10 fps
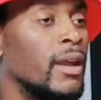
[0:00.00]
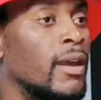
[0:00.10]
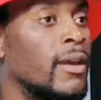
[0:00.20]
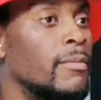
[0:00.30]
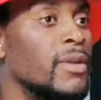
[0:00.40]

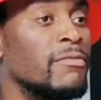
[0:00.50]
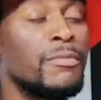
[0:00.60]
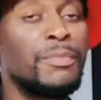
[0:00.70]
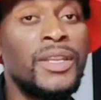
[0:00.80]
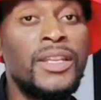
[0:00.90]
have
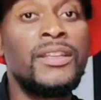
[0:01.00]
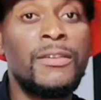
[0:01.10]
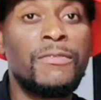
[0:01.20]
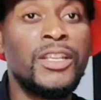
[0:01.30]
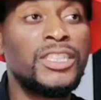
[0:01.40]
you been
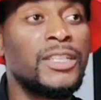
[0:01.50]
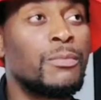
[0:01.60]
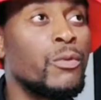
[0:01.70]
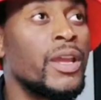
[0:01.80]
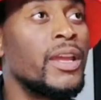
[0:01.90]
in a
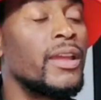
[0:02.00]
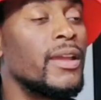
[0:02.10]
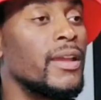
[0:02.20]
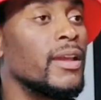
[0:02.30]
friendship where